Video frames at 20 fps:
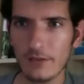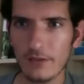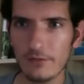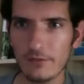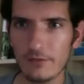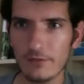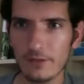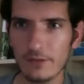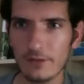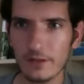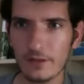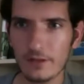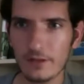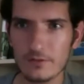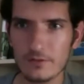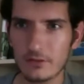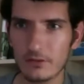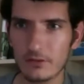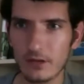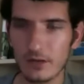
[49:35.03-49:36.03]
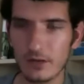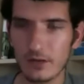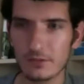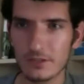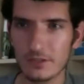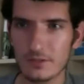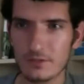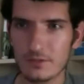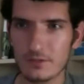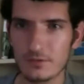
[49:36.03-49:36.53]
I feel like this would be
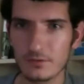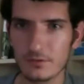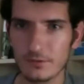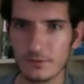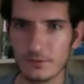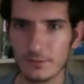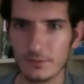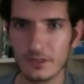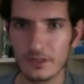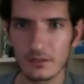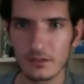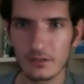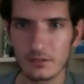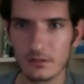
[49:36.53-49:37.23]
incredibly useful for me,